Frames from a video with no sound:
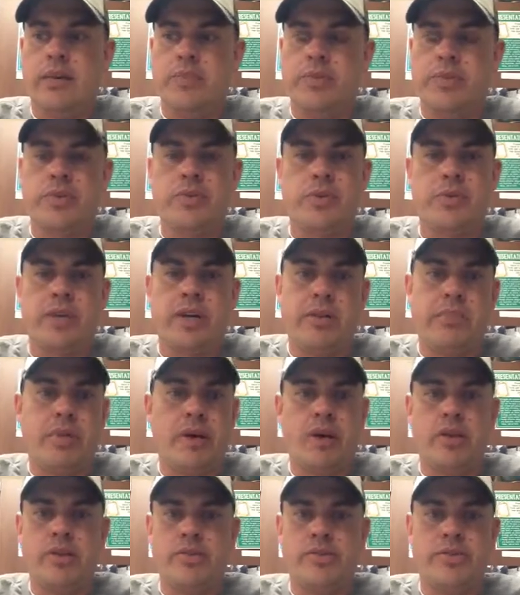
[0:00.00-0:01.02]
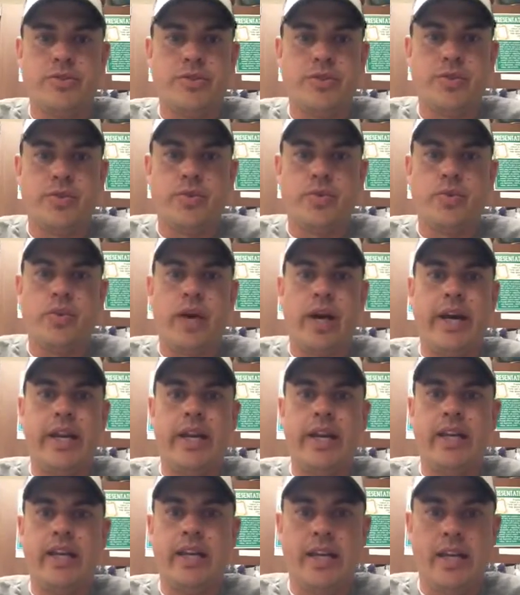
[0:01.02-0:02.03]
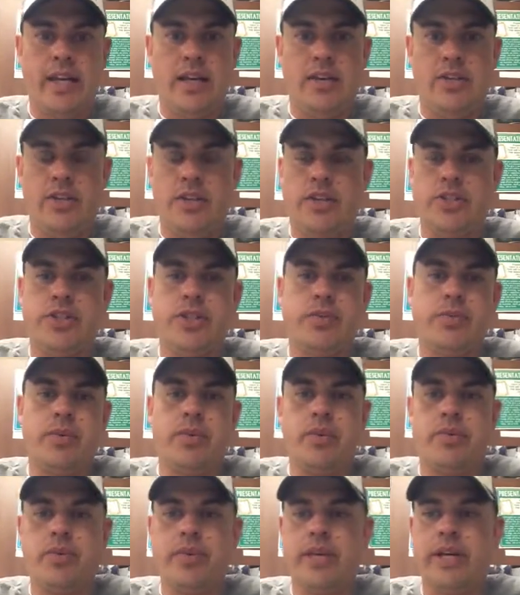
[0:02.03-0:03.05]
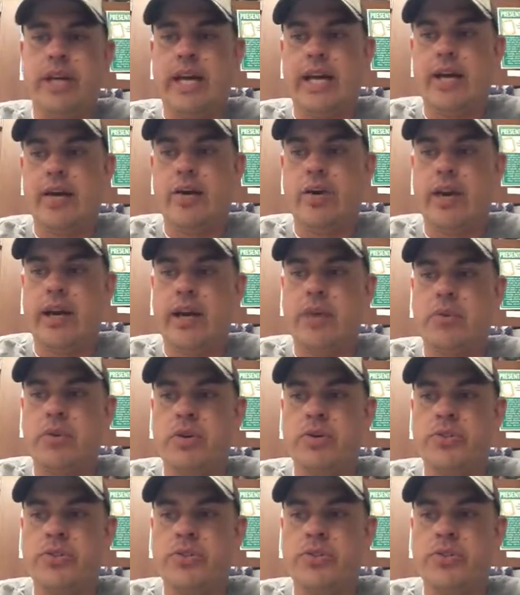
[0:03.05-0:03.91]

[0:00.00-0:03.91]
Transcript: There's so many parts to writing in English and when you're looking at grammar.